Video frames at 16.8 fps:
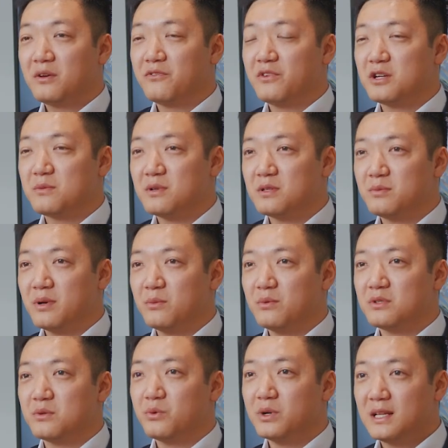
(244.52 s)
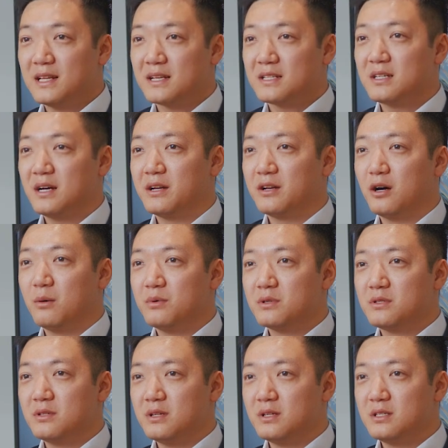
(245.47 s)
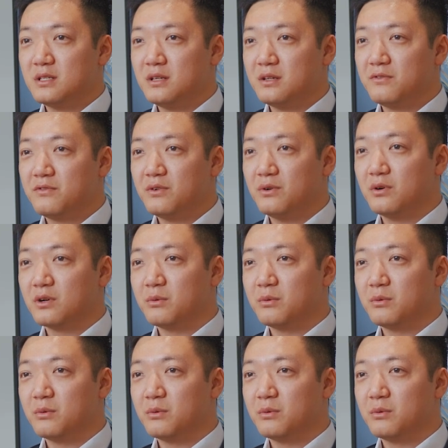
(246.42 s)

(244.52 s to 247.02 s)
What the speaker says: a Fisherman's Bend was a really exciting opportunity for